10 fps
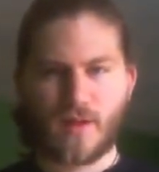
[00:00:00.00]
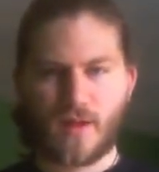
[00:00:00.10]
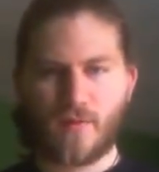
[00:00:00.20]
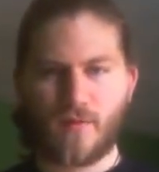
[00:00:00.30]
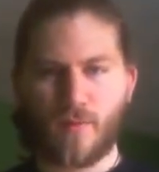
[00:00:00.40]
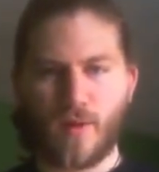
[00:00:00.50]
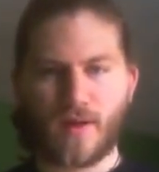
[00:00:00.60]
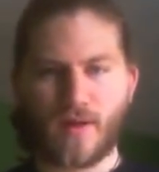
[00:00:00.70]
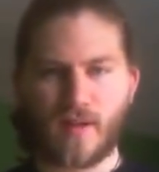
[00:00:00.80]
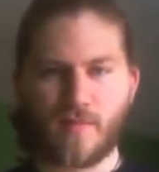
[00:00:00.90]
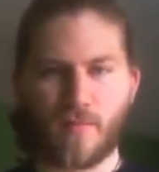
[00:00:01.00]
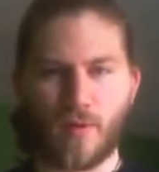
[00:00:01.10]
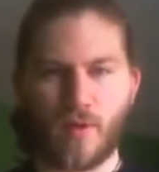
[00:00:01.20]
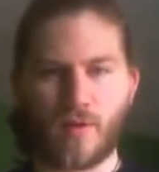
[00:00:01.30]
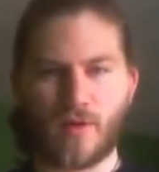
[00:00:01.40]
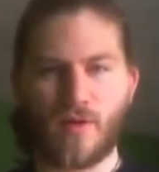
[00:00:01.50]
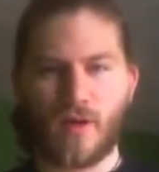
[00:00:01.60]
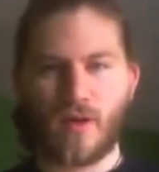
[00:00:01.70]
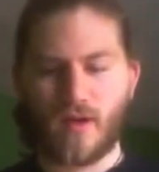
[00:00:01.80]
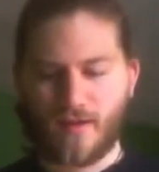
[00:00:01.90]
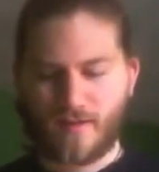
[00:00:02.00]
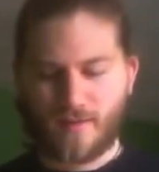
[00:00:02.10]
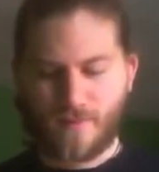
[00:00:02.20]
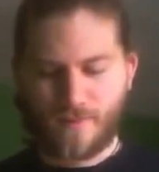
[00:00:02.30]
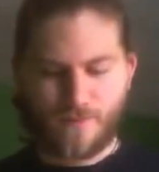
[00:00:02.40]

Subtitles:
if one gets broken or lost.